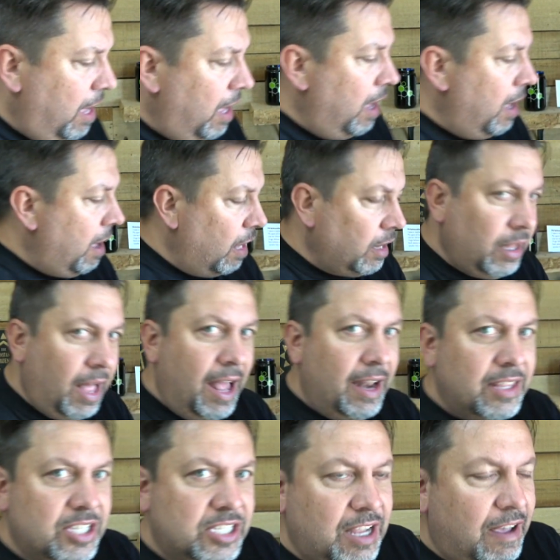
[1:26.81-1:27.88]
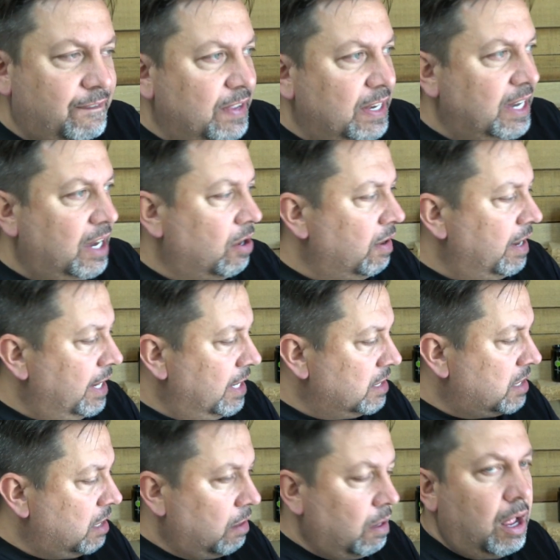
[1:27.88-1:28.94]
Uh, a lot of the stuff in here
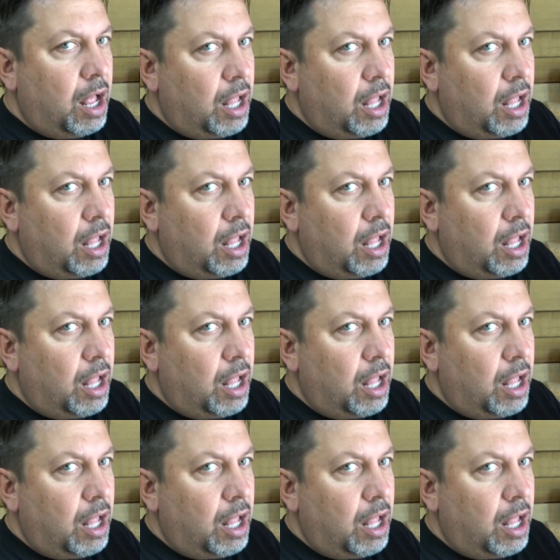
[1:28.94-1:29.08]
is